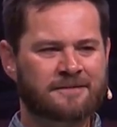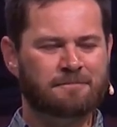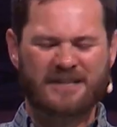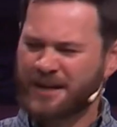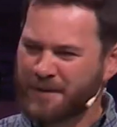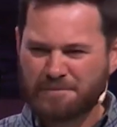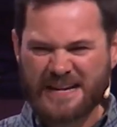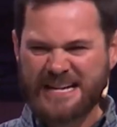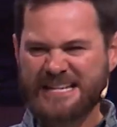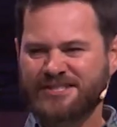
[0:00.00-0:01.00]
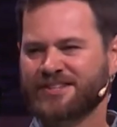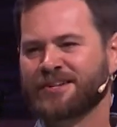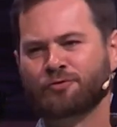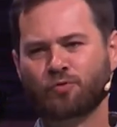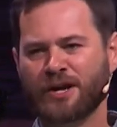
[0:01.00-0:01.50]
Become amazed and
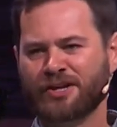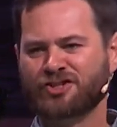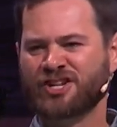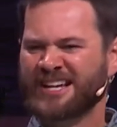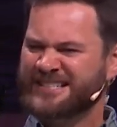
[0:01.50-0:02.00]
enriched.